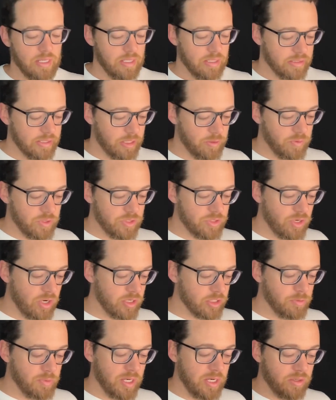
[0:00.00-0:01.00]
Then we
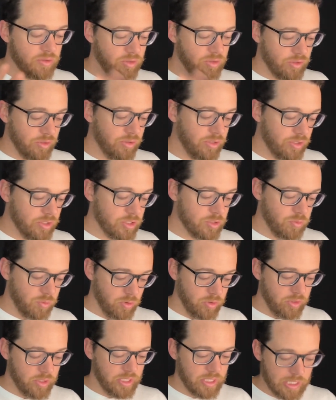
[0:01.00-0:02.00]
talked about earlier this
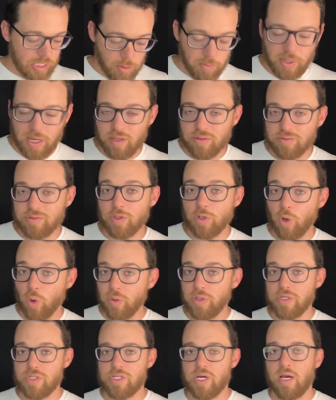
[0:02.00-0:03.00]
morning about the
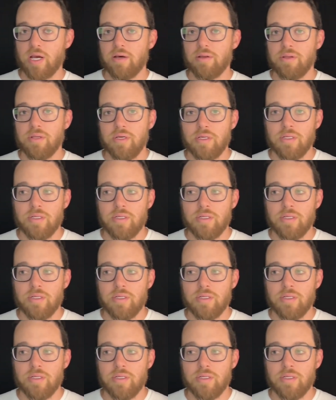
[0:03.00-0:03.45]
golden child.